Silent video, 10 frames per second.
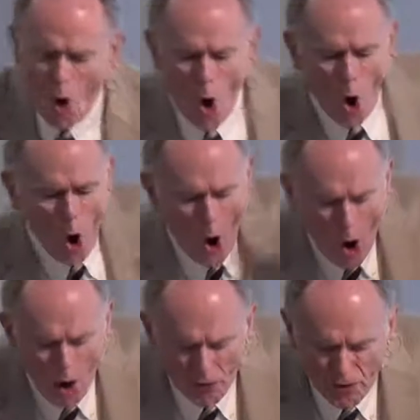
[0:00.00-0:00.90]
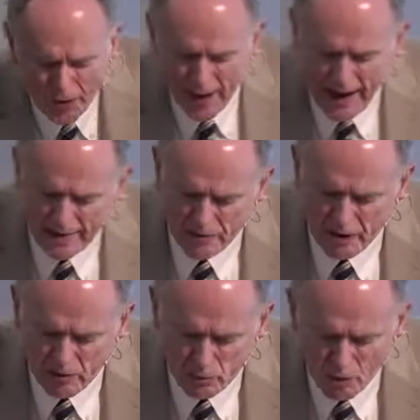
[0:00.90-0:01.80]
all the land that
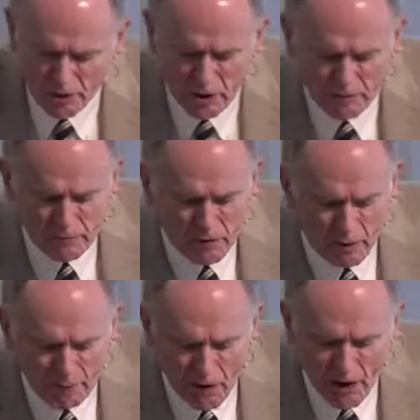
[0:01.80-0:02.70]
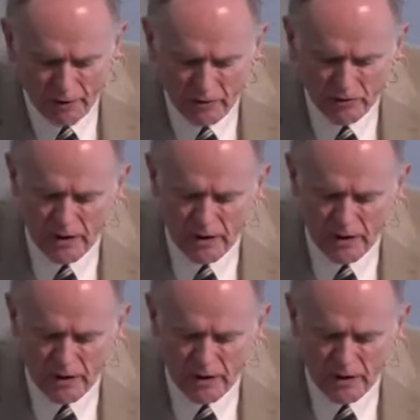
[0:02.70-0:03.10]
he swore to give to their fathers,